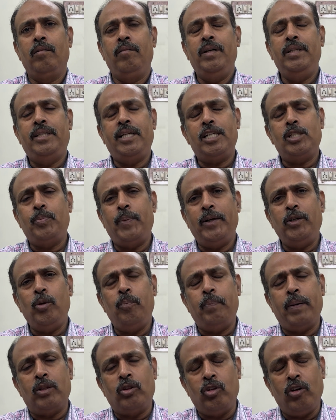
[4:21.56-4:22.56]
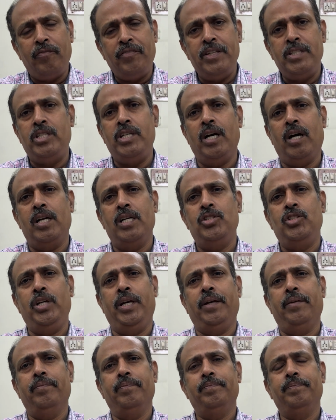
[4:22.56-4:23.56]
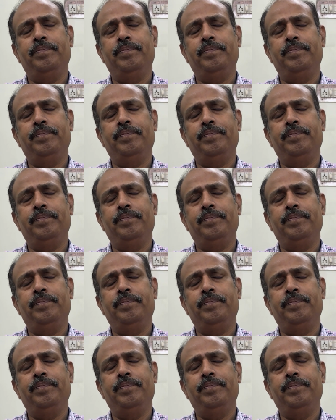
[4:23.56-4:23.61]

With respect to pathophysiology,